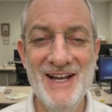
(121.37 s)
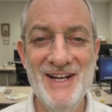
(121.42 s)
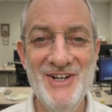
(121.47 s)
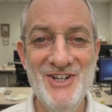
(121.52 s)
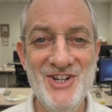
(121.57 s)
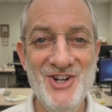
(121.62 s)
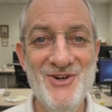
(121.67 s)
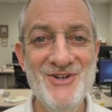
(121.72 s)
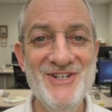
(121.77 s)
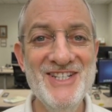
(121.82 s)

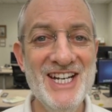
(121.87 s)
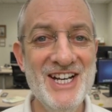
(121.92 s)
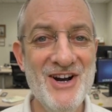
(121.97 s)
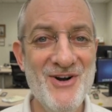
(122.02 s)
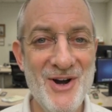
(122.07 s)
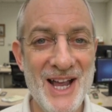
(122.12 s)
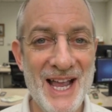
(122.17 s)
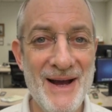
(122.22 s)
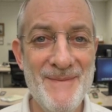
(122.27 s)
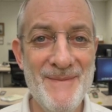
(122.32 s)
Using
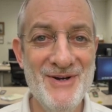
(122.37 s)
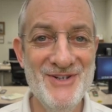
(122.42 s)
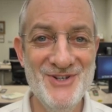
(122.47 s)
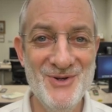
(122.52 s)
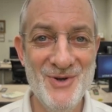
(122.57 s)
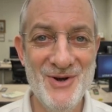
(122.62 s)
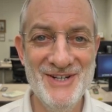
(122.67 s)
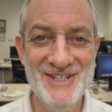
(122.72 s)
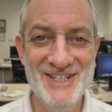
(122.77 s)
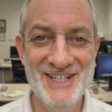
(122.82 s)
credible
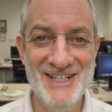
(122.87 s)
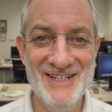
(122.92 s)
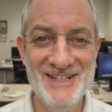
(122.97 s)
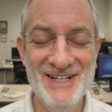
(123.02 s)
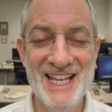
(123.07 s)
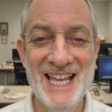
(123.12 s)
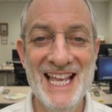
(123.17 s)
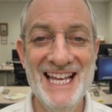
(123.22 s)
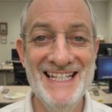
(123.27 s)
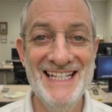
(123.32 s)
sources
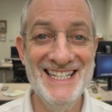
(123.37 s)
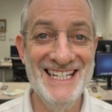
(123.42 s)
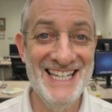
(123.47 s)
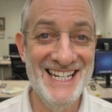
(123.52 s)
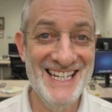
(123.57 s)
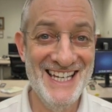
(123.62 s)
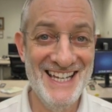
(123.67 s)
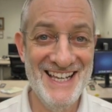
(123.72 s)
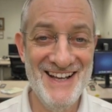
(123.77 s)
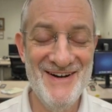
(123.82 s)
is
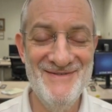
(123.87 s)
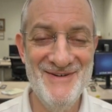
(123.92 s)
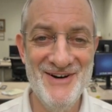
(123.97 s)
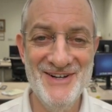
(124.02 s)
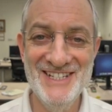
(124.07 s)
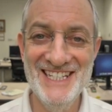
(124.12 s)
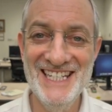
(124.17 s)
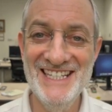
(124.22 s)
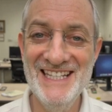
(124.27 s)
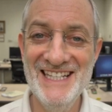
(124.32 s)
key for
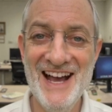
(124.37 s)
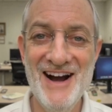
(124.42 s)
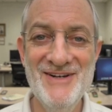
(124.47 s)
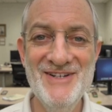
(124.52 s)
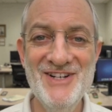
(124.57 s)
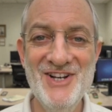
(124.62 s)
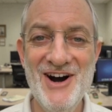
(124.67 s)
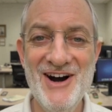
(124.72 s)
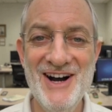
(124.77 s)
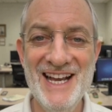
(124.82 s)

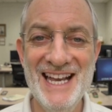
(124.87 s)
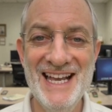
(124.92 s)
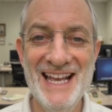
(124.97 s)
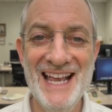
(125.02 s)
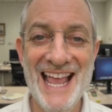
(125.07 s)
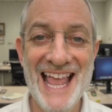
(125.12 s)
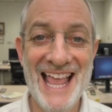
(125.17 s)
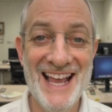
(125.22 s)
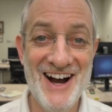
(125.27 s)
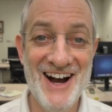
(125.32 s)
detailed learning
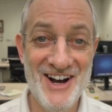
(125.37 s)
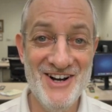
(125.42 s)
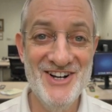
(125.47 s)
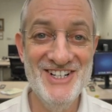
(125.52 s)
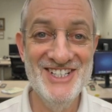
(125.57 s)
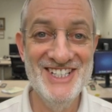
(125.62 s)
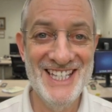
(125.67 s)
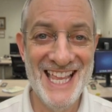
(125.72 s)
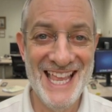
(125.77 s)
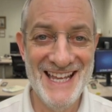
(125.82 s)
and
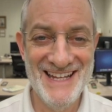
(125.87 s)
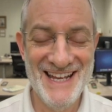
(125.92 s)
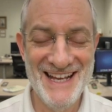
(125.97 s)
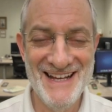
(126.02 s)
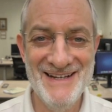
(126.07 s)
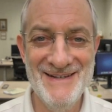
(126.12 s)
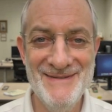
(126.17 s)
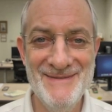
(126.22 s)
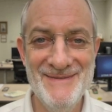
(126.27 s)
understanding.